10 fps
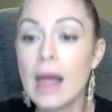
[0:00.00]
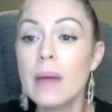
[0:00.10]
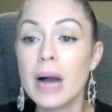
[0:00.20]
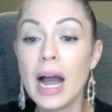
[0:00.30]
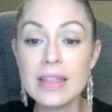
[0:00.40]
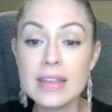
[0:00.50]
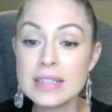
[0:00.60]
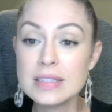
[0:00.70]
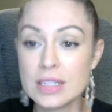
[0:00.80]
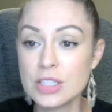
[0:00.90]
but I think
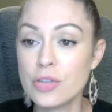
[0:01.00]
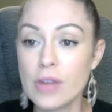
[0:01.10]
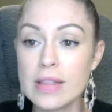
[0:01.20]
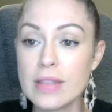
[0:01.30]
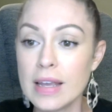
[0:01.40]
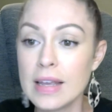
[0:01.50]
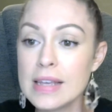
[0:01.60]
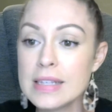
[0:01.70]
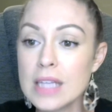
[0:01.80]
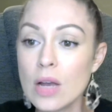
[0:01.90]
is such a great thing
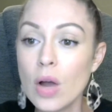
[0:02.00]
is